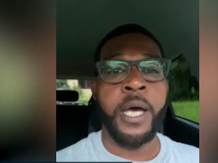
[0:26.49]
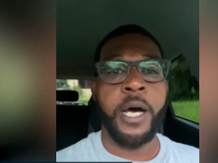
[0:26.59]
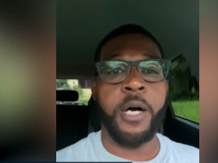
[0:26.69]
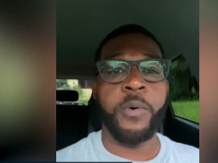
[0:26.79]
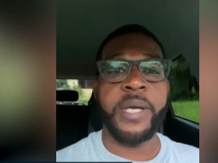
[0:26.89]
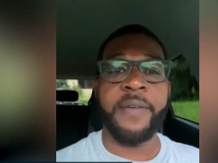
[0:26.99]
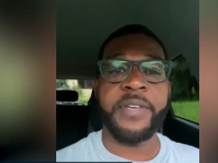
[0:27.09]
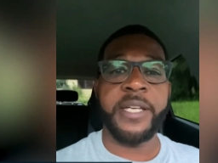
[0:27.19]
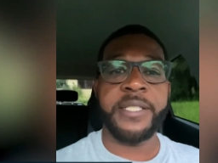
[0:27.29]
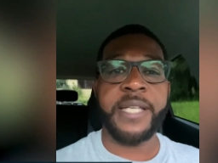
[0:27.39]
Uh, we have
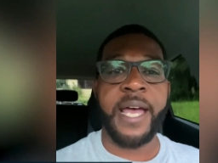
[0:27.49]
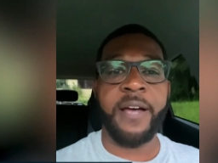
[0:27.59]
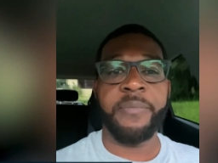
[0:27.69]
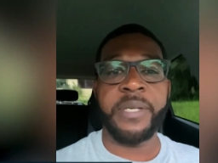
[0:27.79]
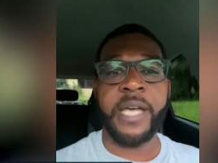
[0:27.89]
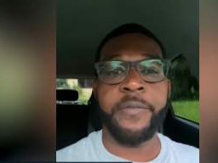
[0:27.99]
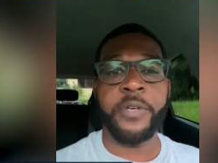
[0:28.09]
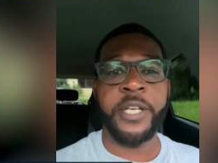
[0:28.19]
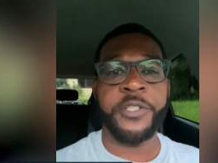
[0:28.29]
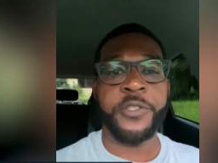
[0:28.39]
kids that have
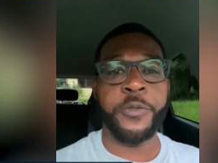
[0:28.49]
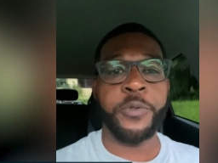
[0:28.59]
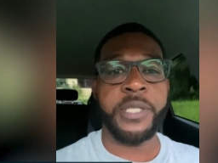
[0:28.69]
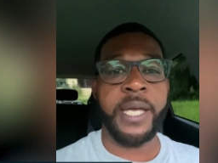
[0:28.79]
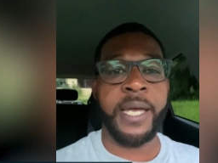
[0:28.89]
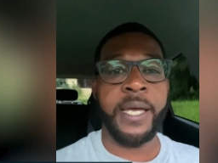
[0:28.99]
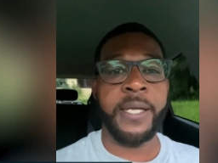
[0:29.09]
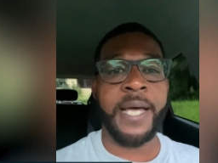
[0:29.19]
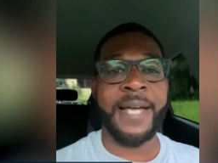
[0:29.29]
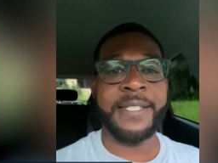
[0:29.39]
behavior issues,
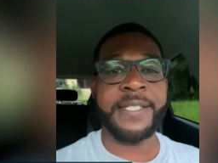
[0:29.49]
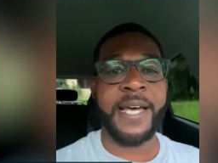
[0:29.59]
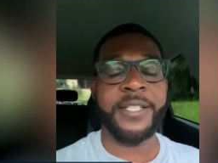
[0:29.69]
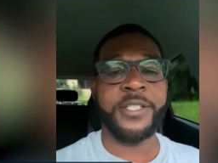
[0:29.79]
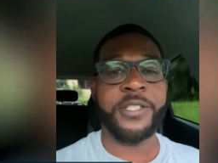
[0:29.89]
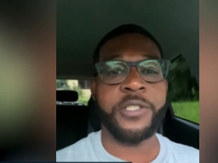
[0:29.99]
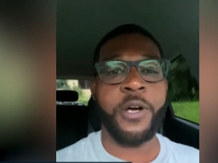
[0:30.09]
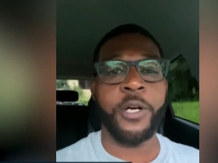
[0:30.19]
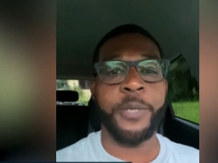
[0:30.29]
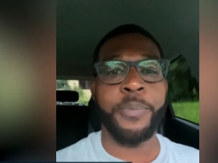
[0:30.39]
and I decided to
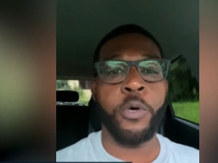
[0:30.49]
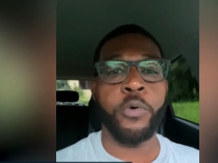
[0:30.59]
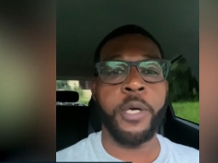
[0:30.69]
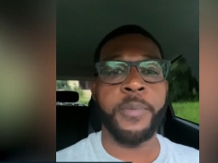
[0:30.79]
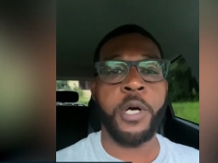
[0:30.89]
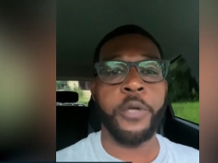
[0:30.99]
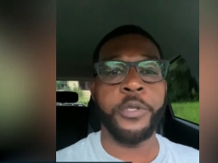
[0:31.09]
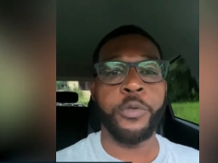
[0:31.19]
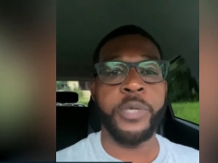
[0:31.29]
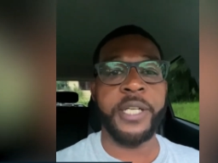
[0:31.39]
start a program called
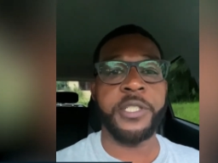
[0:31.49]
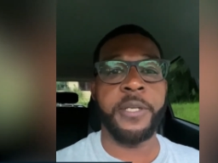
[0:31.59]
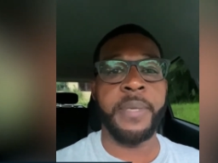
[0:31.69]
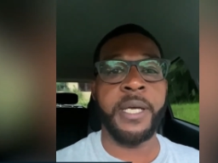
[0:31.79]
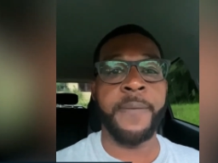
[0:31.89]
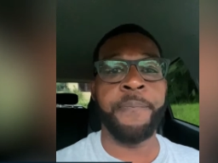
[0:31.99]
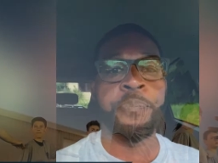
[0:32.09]
The New Nation of Men,